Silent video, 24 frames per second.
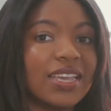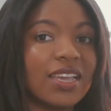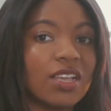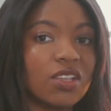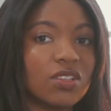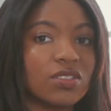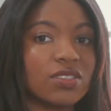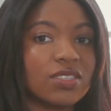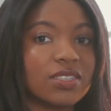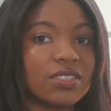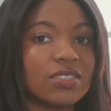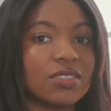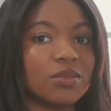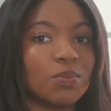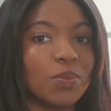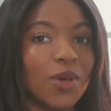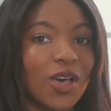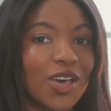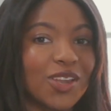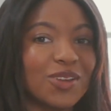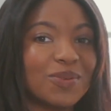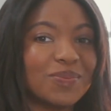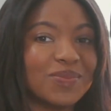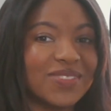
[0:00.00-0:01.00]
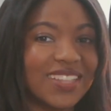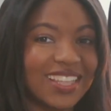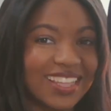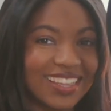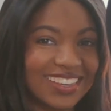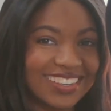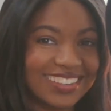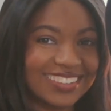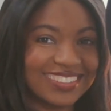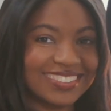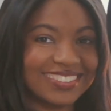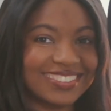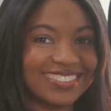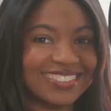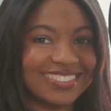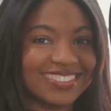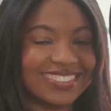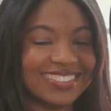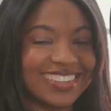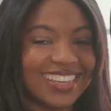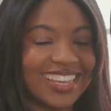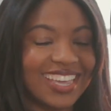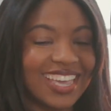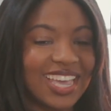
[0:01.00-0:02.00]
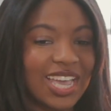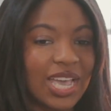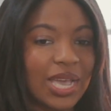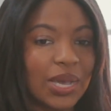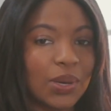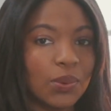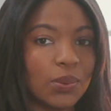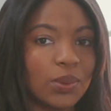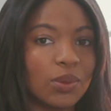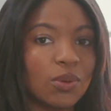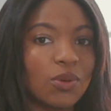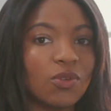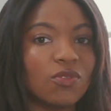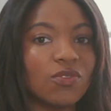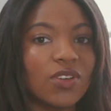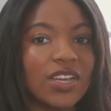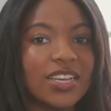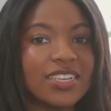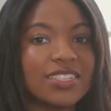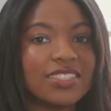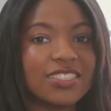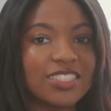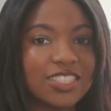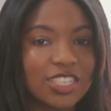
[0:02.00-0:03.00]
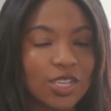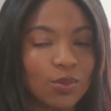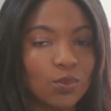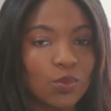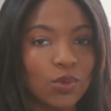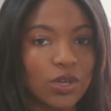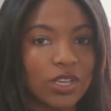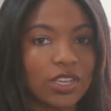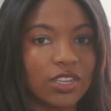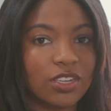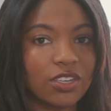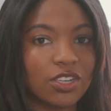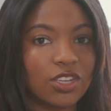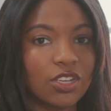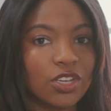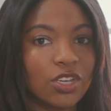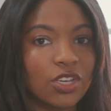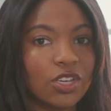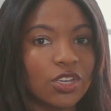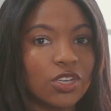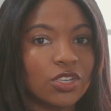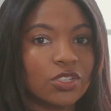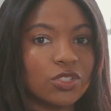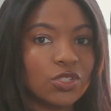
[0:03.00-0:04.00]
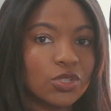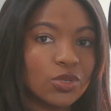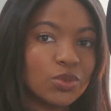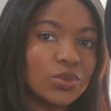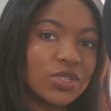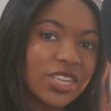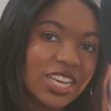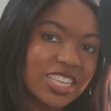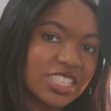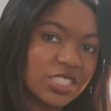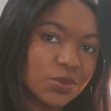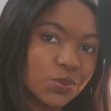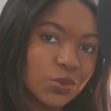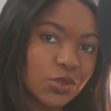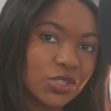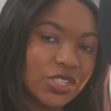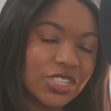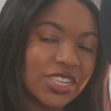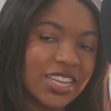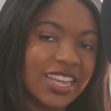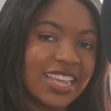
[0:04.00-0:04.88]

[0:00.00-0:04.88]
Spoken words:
else's bottom line, we will find someone too desperate